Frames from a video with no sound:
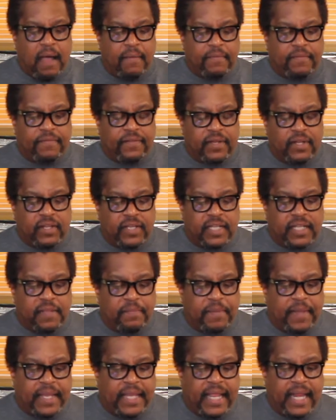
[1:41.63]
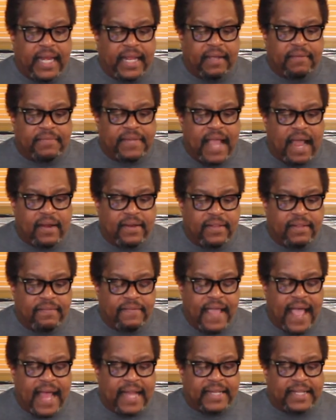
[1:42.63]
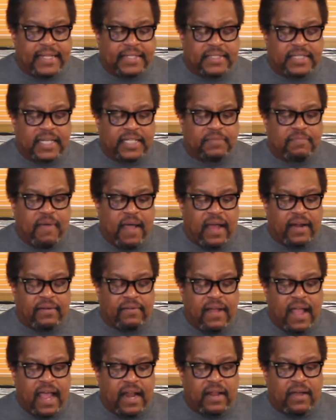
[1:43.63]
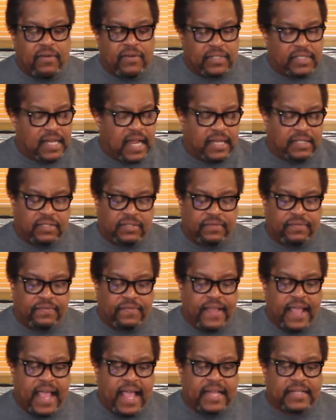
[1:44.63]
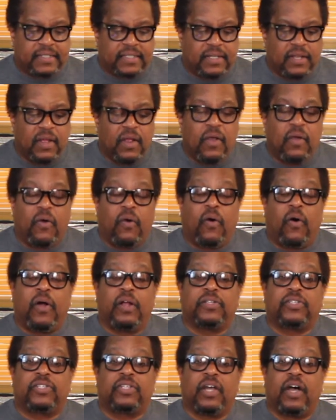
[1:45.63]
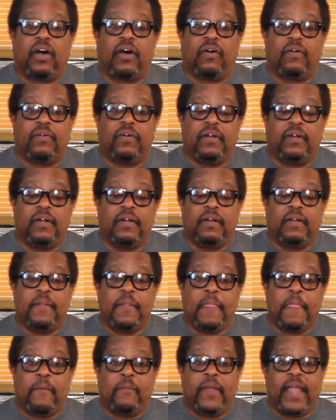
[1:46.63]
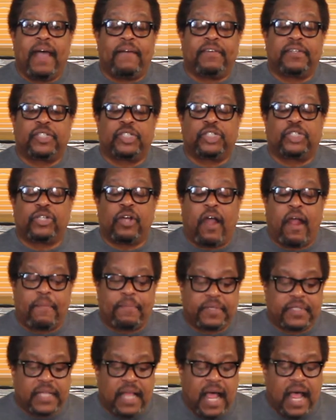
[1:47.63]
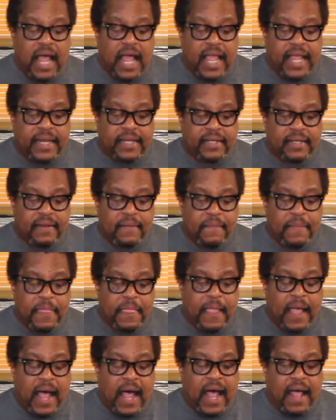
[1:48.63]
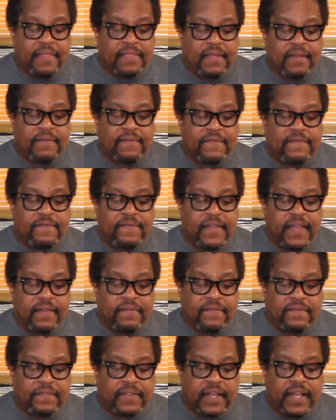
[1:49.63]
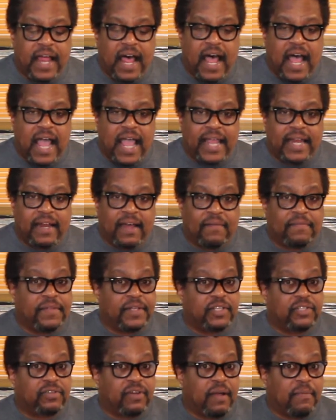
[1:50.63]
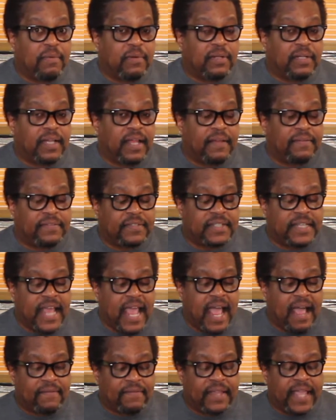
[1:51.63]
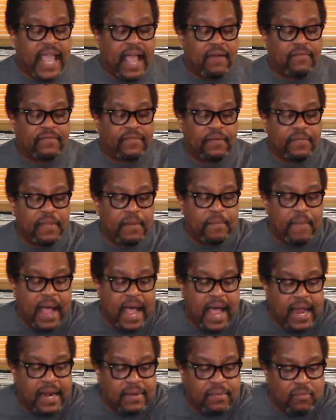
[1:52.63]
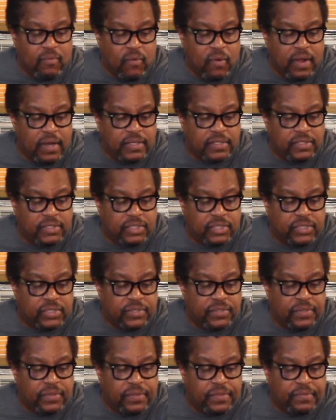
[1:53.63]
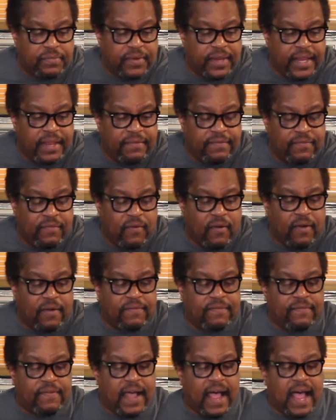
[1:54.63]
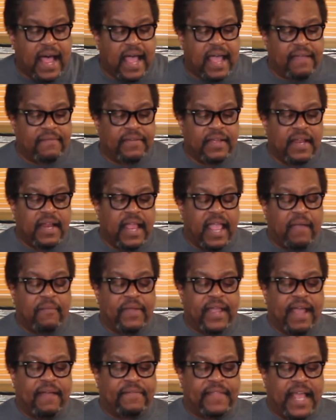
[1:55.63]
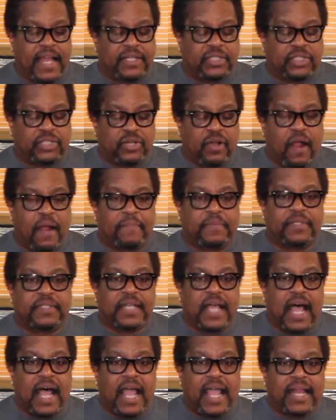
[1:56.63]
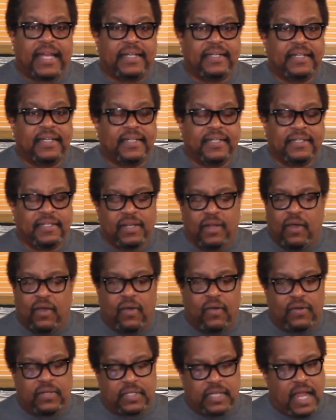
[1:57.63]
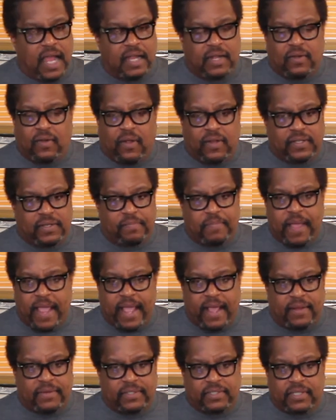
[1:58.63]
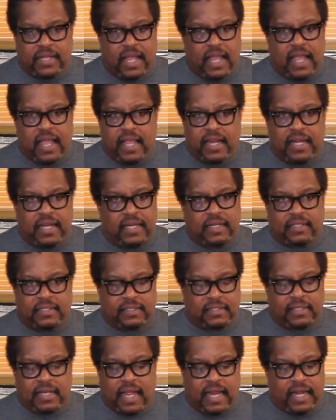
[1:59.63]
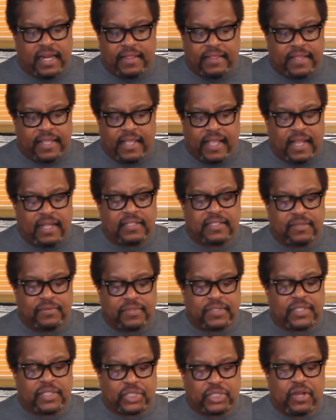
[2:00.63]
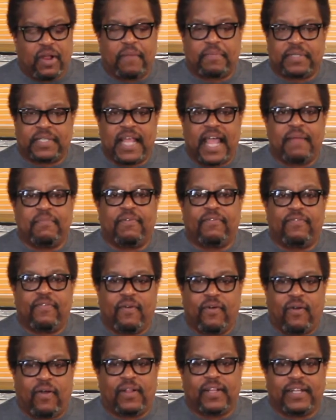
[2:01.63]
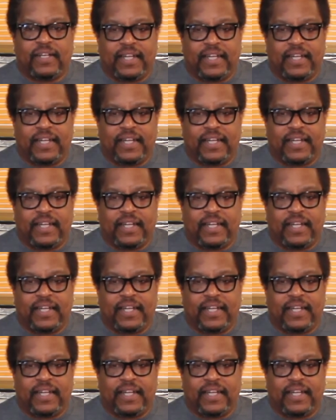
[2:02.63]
If you look at the beginning of Down in the Valley, it says moderato. It's not too fast. Also, we have a sharp sign on the 5th line of the treble clef staff. Count from the bottom. 1, 2, 3, 4, 5. And we have that sharp sign. No, it's not called a pound sign. It's not anything else. It was a sharp sign before all of